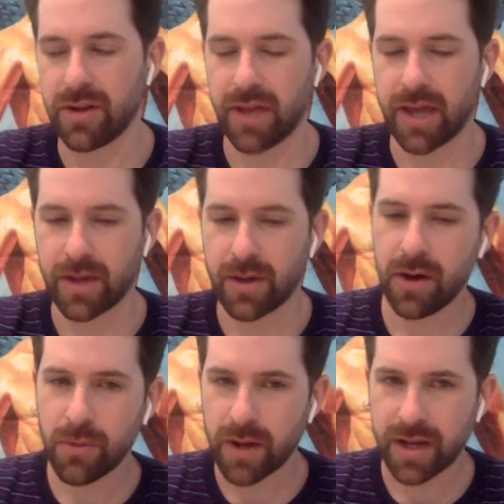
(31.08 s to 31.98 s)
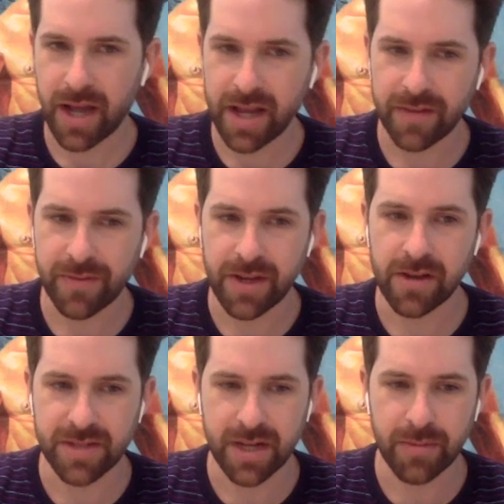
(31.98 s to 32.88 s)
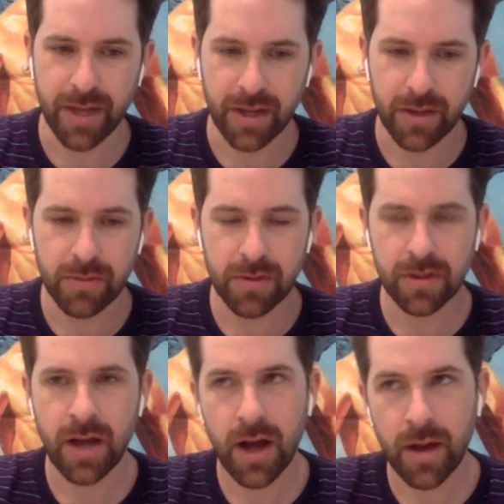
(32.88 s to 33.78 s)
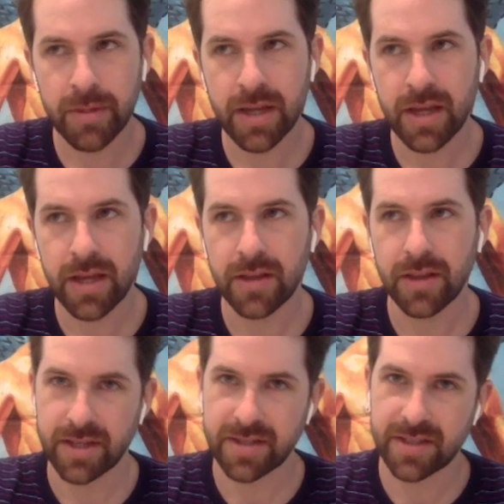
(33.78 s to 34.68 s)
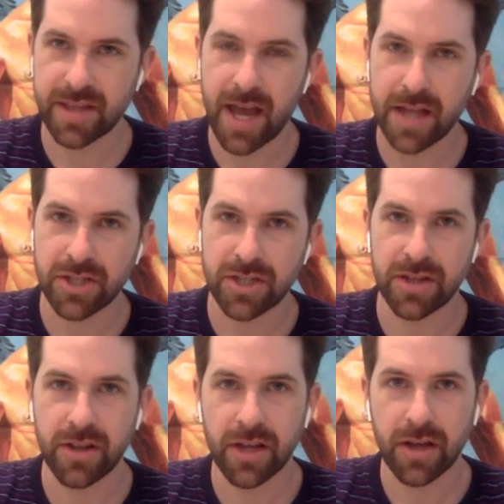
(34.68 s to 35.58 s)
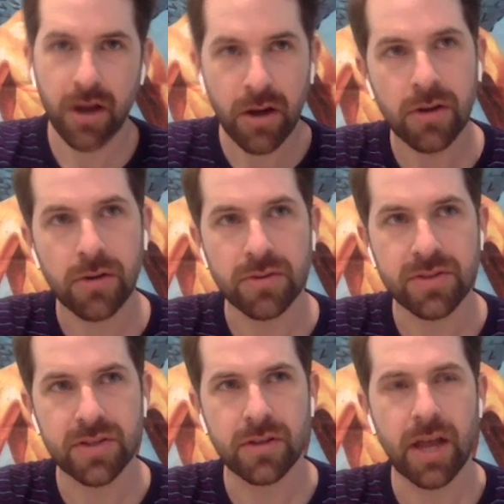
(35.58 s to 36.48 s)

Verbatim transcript: they're like, "Oh, what kind of videos?" And I'm like, "Well, comedy, like sketch." And they're like, "Oh, so